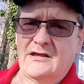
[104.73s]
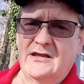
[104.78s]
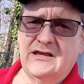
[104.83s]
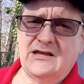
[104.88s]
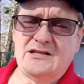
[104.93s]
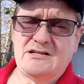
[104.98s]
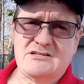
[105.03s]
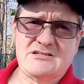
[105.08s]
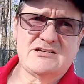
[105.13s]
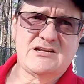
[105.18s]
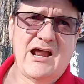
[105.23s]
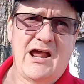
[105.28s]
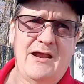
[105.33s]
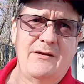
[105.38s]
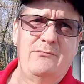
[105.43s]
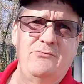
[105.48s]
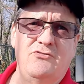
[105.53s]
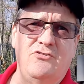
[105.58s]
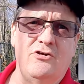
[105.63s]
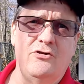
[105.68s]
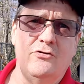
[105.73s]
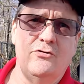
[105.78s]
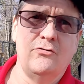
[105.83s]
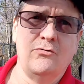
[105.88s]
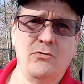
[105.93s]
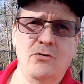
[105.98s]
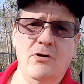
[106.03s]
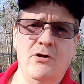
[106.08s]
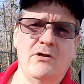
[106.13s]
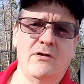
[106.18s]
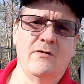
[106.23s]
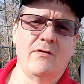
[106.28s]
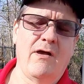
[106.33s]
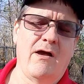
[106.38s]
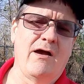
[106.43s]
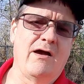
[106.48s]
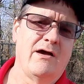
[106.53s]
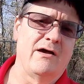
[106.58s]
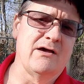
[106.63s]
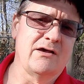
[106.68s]
it's time to
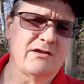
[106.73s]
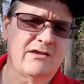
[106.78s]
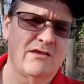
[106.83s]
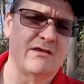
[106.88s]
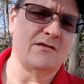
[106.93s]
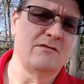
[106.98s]
uh,